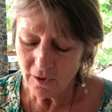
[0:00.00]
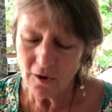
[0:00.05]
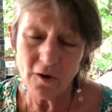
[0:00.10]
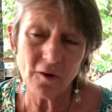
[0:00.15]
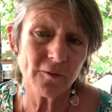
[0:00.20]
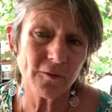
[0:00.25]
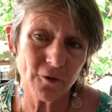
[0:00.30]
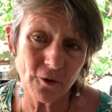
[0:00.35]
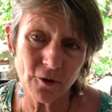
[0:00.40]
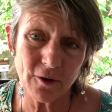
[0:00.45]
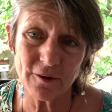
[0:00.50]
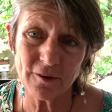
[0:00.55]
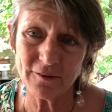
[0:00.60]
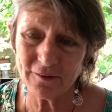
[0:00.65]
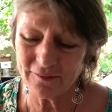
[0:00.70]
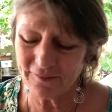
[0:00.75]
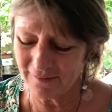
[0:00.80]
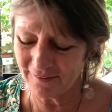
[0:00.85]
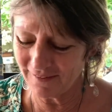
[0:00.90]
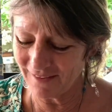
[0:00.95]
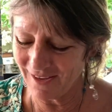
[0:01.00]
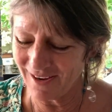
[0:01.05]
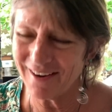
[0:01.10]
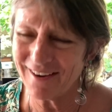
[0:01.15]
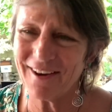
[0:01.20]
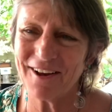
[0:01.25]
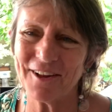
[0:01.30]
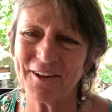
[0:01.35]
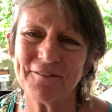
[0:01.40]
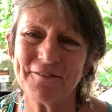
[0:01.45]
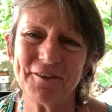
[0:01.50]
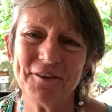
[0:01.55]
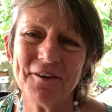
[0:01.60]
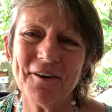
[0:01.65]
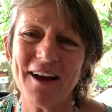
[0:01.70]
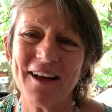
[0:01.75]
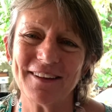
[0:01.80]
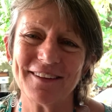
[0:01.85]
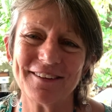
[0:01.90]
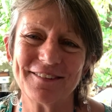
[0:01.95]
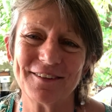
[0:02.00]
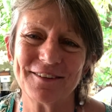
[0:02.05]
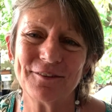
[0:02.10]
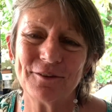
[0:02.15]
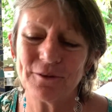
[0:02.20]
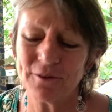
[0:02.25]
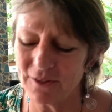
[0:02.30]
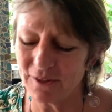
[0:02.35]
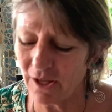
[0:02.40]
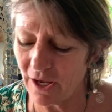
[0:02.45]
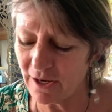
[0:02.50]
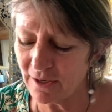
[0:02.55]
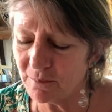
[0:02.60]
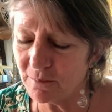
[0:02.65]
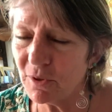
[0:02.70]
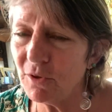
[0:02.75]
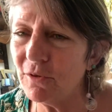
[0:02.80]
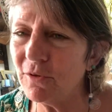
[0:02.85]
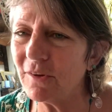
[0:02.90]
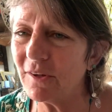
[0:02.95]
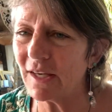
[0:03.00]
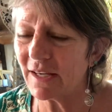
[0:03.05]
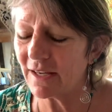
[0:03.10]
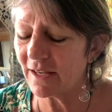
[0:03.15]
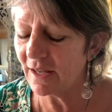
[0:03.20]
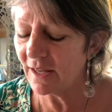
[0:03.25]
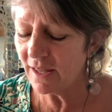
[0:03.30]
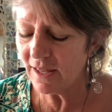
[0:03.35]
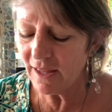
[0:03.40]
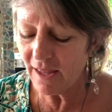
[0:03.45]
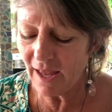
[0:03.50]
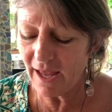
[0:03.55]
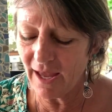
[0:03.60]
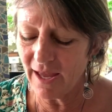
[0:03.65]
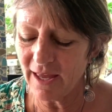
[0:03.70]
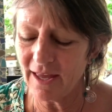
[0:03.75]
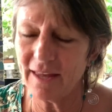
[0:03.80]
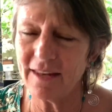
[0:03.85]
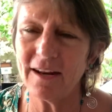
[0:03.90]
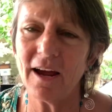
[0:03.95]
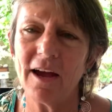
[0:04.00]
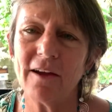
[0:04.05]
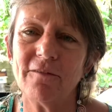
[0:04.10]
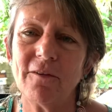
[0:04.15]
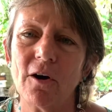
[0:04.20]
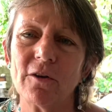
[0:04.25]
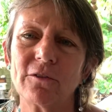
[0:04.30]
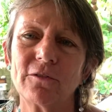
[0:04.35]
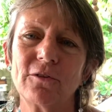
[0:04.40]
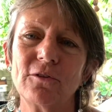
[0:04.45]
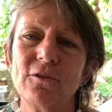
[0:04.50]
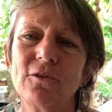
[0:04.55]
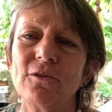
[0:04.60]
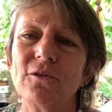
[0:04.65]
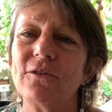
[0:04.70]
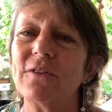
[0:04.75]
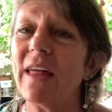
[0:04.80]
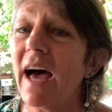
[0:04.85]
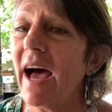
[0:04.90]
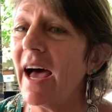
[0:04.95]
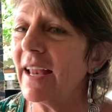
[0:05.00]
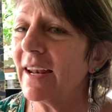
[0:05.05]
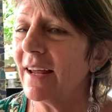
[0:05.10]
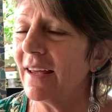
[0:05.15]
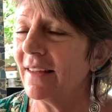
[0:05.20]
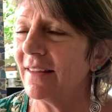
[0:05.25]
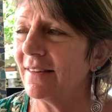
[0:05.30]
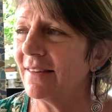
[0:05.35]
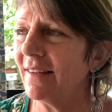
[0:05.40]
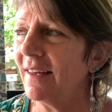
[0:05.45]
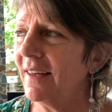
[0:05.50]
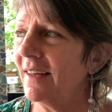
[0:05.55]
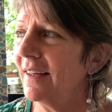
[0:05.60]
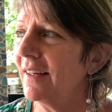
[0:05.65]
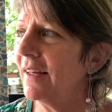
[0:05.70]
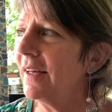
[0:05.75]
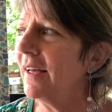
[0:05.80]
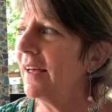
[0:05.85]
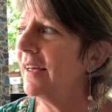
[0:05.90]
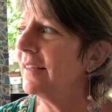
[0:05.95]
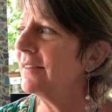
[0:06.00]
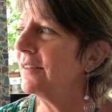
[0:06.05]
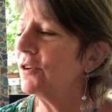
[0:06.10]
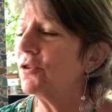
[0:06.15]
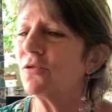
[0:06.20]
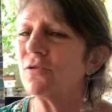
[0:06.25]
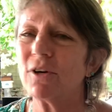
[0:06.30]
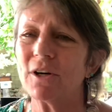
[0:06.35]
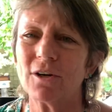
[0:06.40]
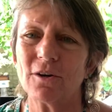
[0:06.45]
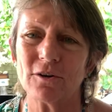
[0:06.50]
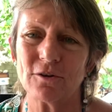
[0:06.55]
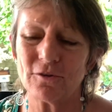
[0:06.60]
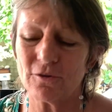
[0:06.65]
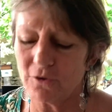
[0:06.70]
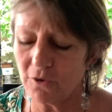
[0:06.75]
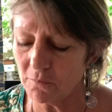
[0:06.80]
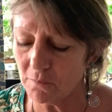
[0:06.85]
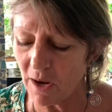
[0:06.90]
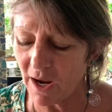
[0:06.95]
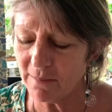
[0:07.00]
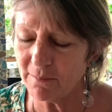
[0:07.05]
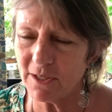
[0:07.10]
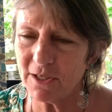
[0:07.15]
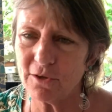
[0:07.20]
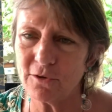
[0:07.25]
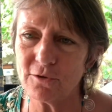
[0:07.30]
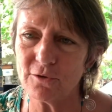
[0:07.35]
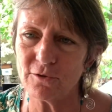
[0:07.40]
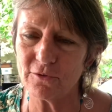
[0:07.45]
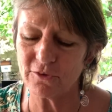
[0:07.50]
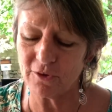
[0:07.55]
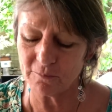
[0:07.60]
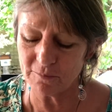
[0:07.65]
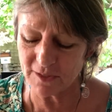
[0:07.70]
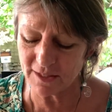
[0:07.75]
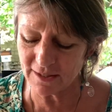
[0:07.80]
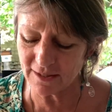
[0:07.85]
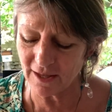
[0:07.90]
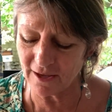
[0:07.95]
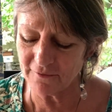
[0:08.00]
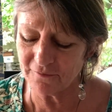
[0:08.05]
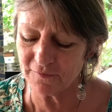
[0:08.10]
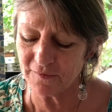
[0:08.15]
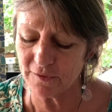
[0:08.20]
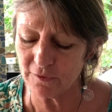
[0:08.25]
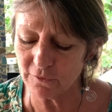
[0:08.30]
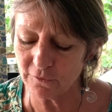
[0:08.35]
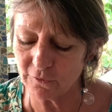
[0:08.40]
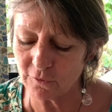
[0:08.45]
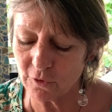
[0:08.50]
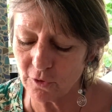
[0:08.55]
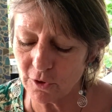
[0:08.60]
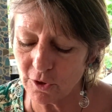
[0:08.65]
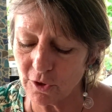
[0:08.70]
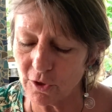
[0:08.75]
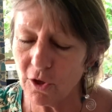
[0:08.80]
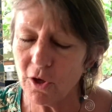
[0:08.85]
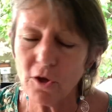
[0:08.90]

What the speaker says: Of course, like all of you, I listen to a lot of music, and I've also used that as a trigger to remind me to do something that feels good.